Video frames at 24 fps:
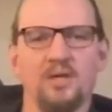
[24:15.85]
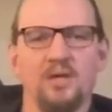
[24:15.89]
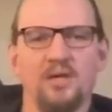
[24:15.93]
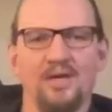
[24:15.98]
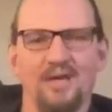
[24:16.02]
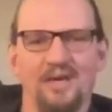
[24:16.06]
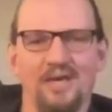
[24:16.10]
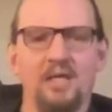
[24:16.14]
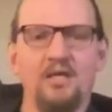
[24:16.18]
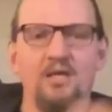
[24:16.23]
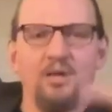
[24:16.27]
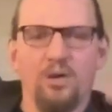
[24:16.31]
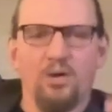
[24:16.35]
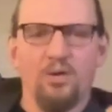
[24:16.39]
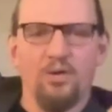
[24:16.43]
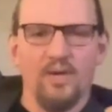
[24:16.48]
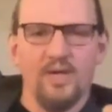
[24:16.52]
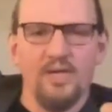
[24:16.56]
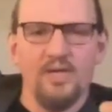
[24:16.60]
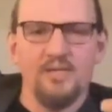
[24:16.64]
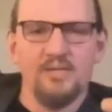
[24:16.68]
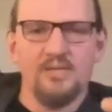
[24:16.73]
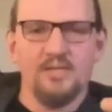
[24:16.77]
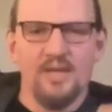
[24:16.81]

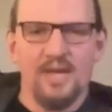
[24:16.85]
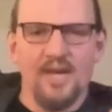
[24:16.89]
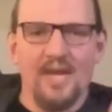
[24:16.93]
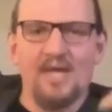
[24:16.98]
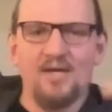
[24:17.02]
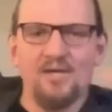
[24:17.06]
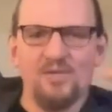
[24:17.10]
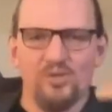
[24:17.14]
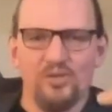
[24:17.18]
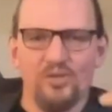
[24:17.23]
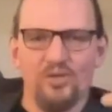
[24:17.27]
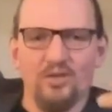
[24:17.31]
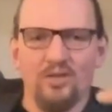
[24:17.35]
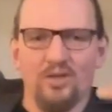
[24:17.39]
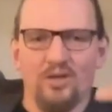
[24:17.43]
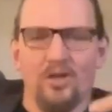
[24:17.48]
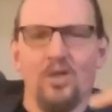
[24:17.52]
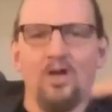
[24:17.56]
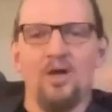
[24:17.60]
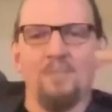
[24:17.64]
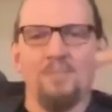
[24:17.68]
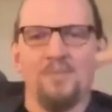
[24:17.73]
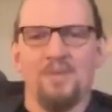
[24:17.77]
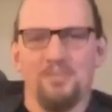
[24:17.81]
increase as you
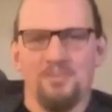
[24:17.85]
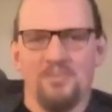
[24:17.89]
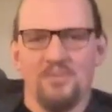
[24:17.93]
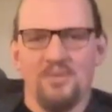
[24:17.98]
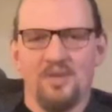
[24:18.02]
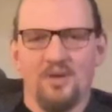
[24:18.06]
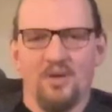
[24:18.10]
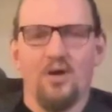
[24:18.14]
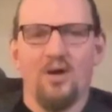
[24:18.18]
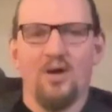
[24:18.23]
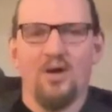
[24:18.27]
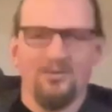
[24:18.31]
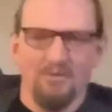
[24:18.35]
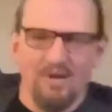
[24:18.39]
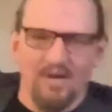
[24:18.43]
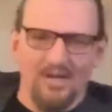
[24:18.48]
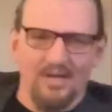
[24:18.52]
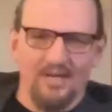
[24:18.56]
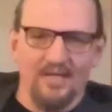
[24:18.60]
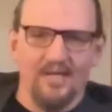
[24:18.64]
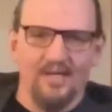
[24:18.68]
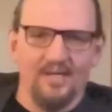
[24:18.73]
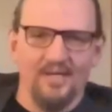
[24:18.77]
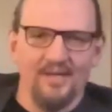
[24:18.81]
climb the
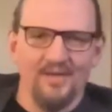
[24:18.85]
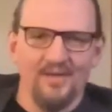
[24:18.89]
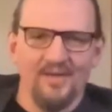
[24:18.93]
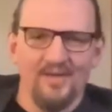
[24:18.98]
hierarchy.